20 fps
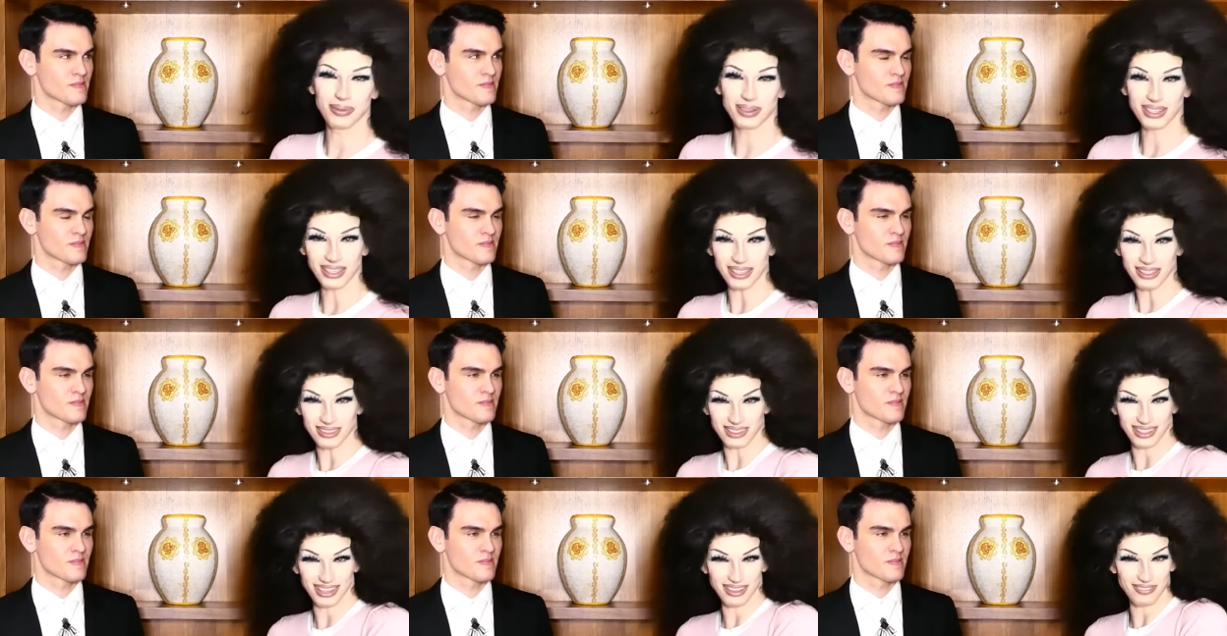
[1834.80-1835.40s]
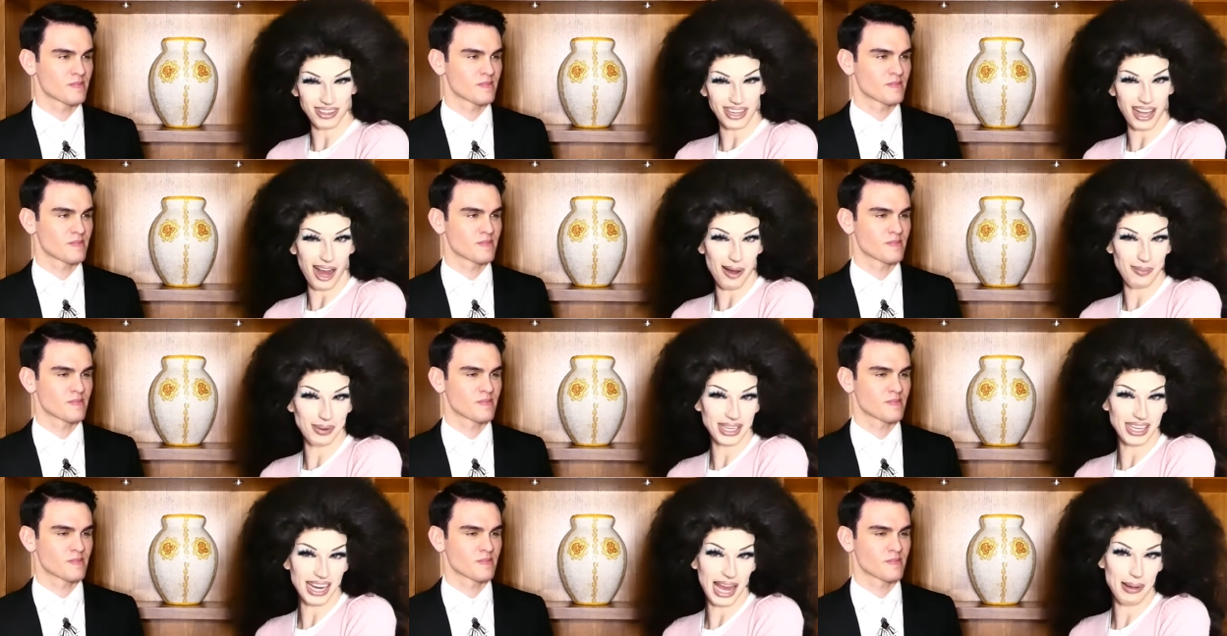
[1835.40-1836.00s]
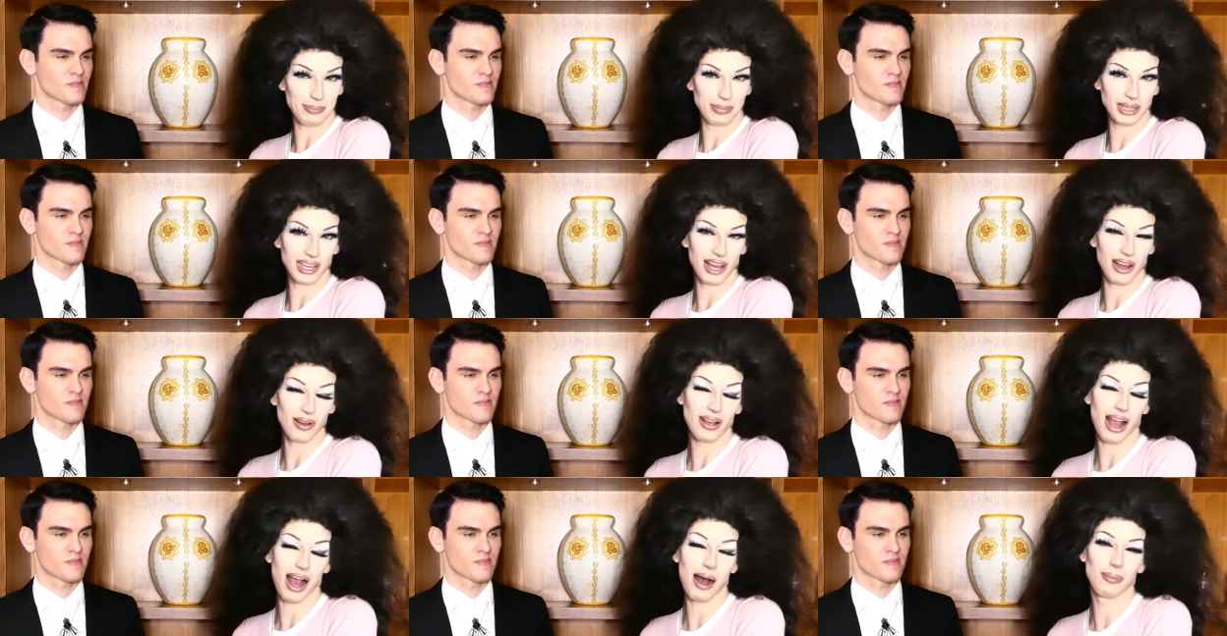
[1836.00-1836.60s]
Speaker 1: please leave a comment down below
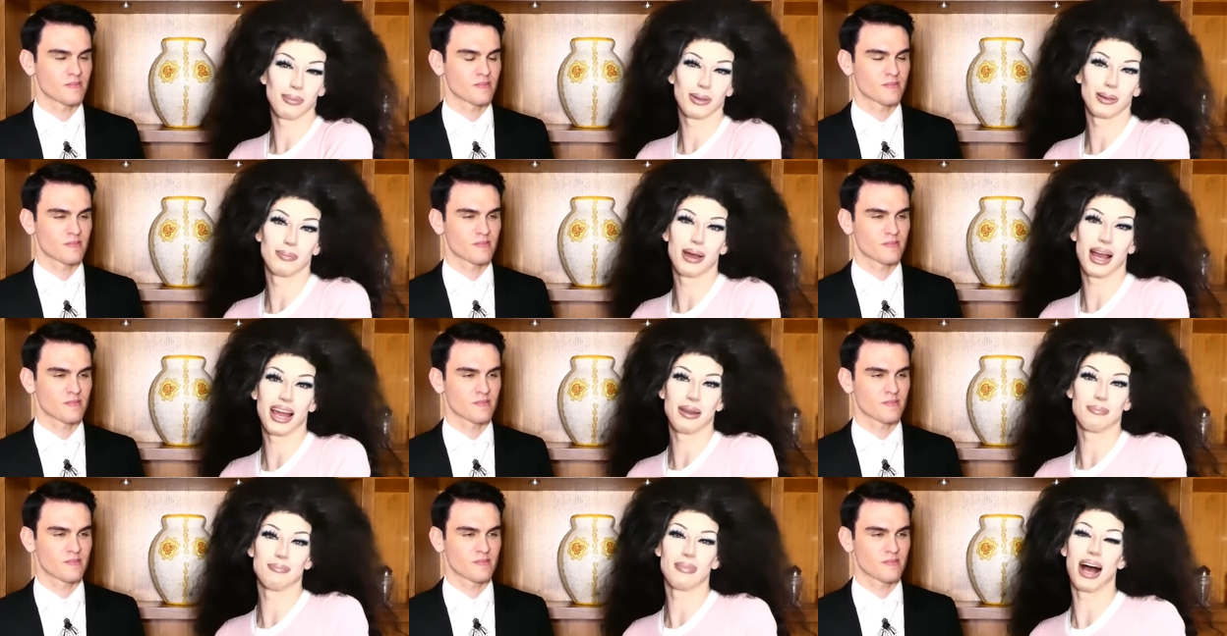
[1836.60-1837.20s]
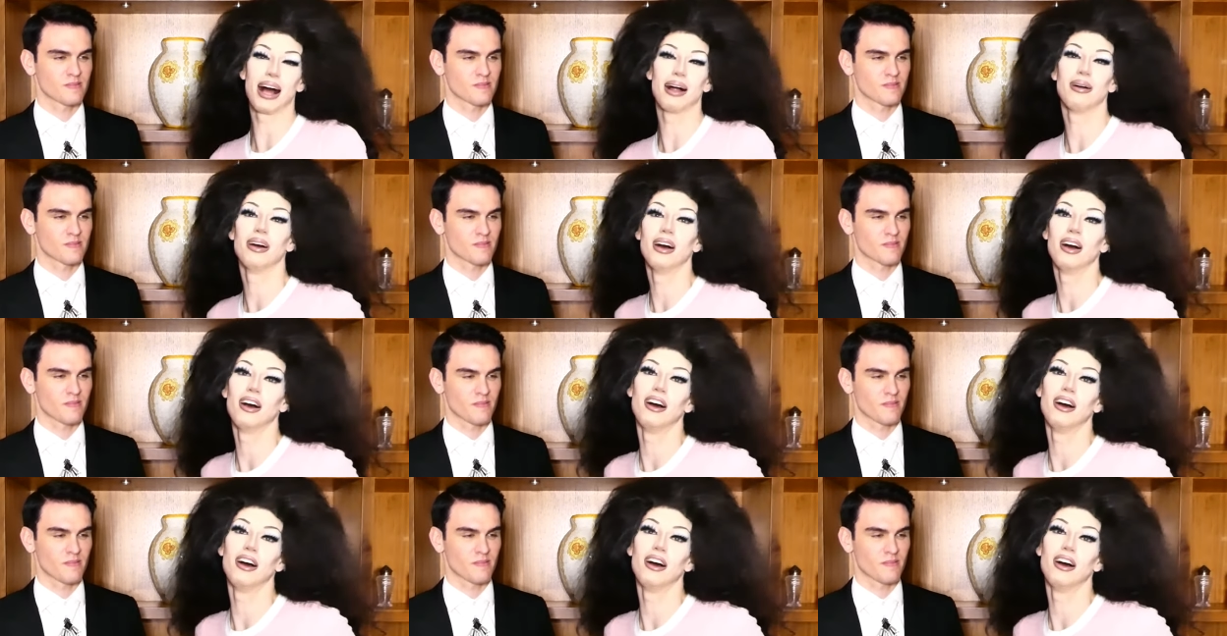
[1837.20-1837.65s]
complimenting my